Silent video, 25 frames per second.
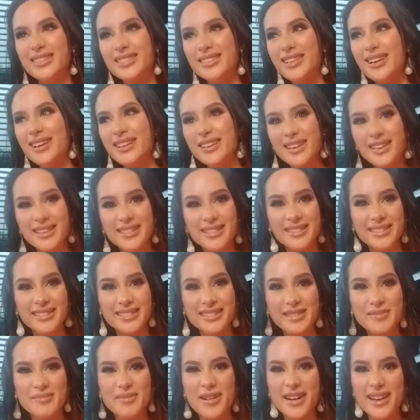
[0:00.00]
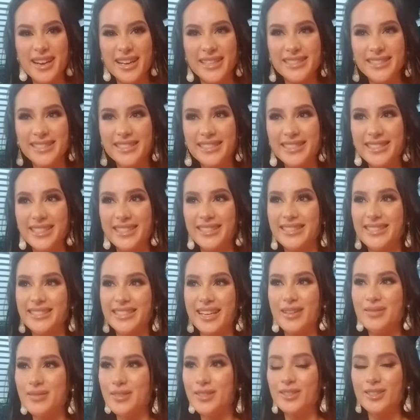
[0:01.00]
sayang, diba, I didn't get to
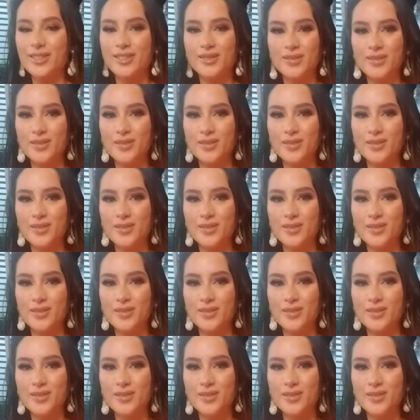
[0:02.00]
ever